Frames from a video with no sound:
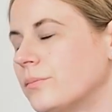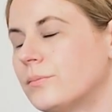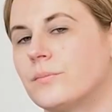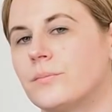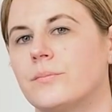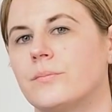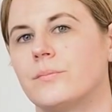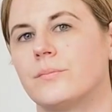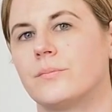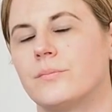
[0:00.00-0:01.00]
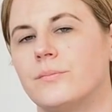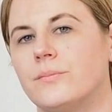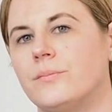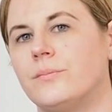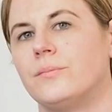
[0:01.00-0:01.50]

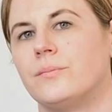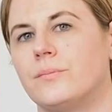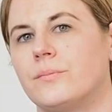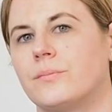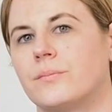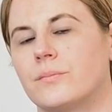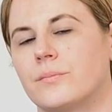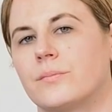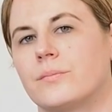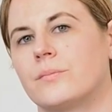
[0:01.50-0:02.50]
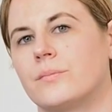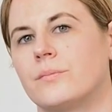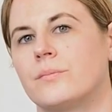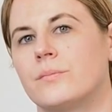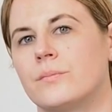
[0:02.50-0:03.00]

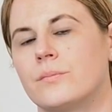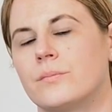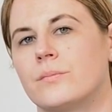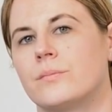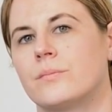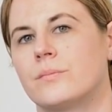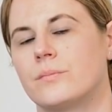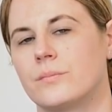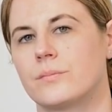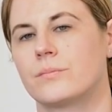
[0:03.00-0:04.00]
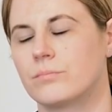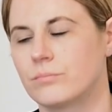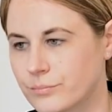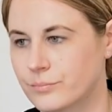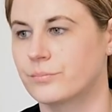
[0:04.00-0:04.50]

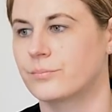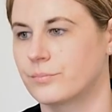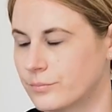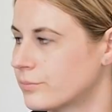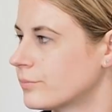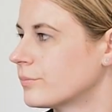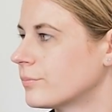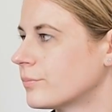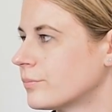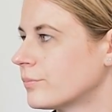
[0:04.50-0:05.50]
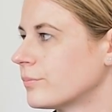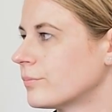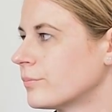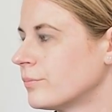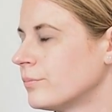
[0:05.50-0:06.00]

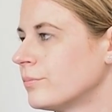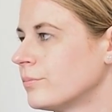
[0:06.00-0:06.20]
No words are spoken by the person on screen.